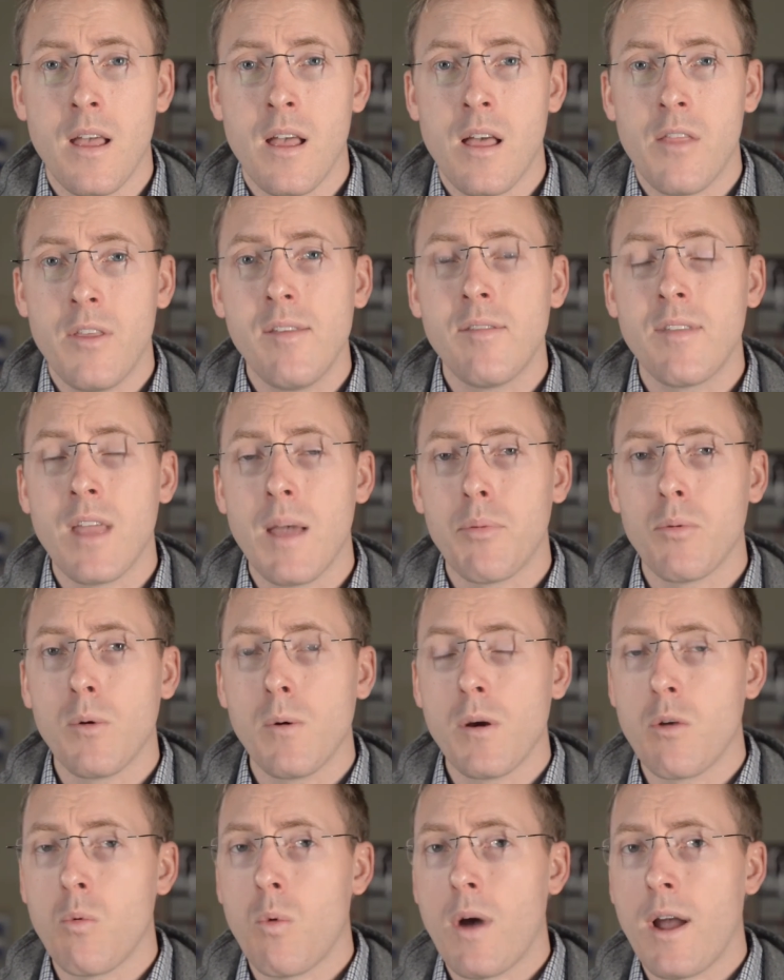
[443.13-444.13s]
These
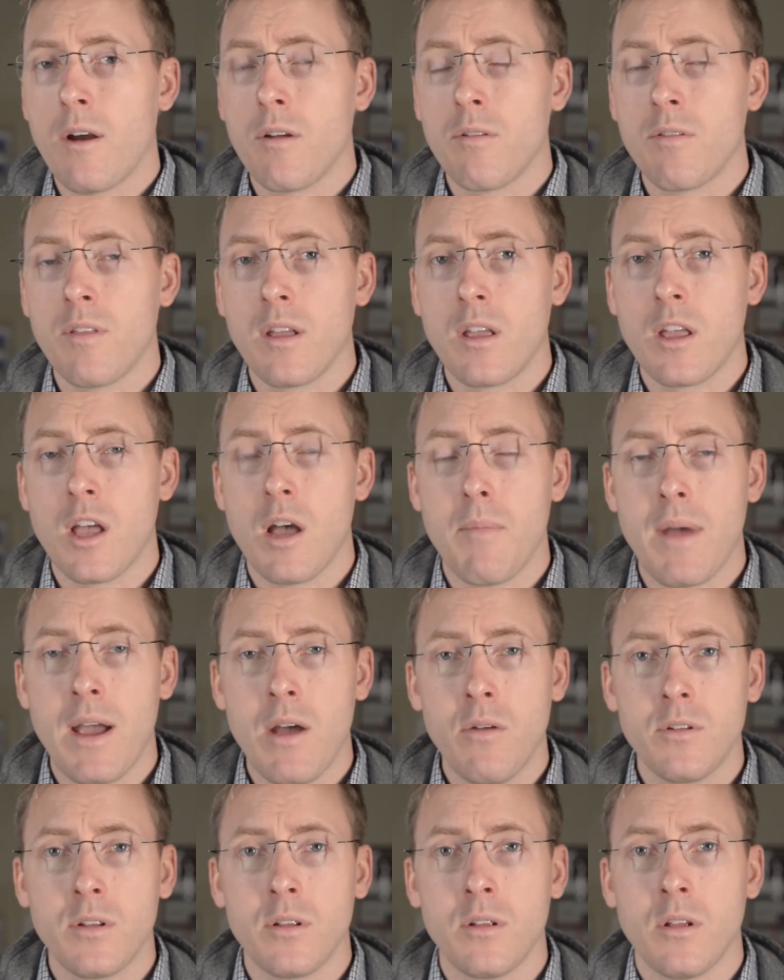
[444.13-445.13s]
temporary wires then come
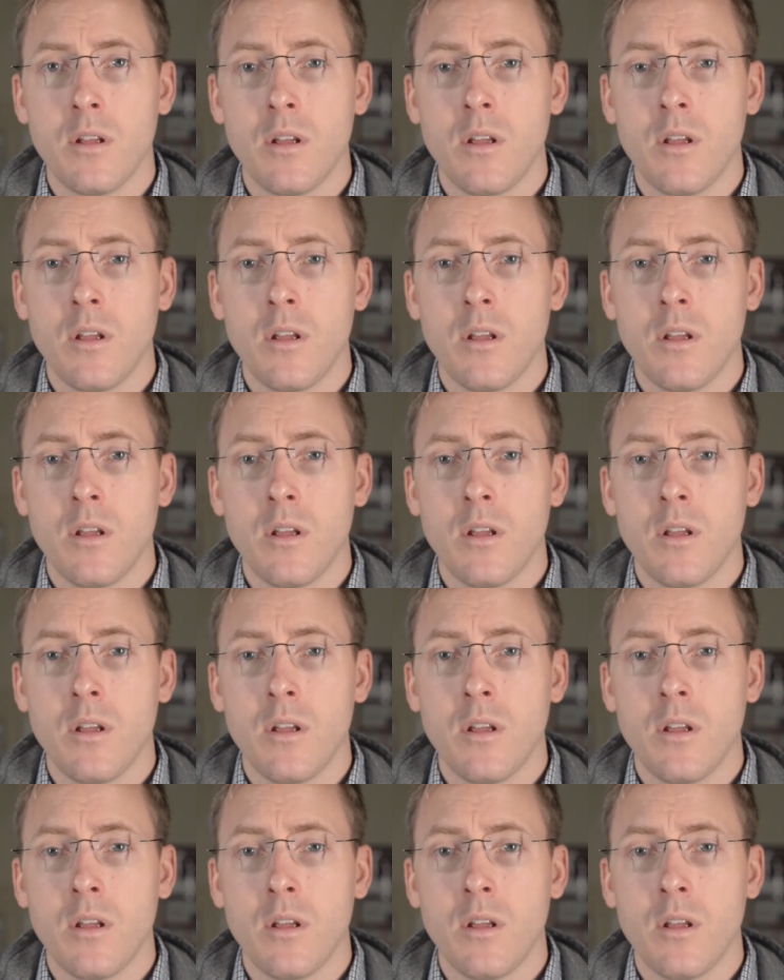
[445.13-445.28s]
out